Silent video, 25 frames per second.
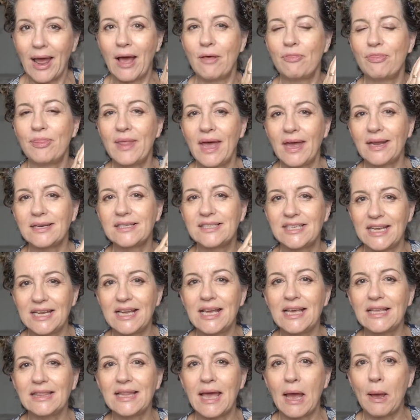and
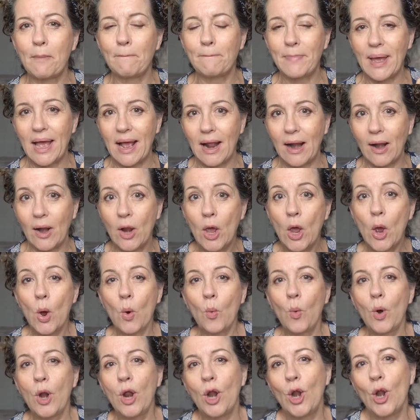dinging that bell
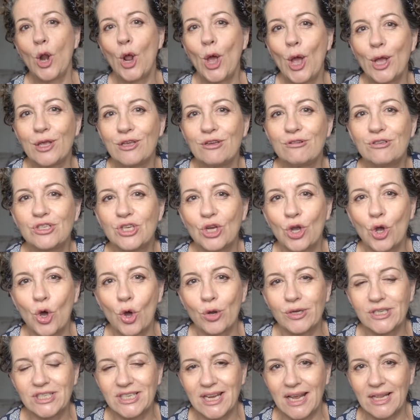will alert you to
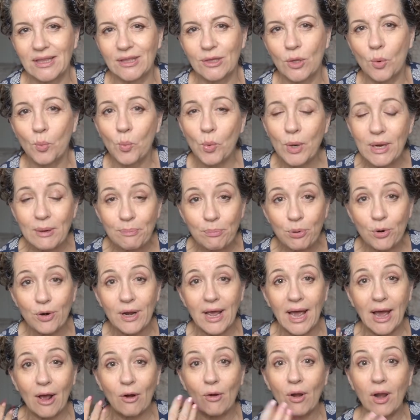content that we put
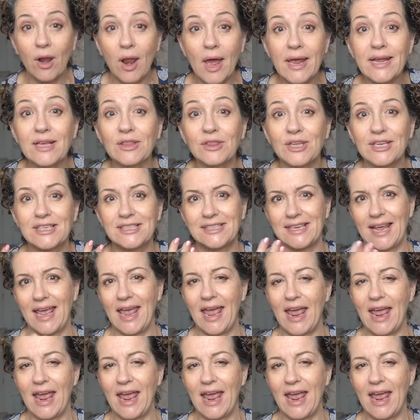out like this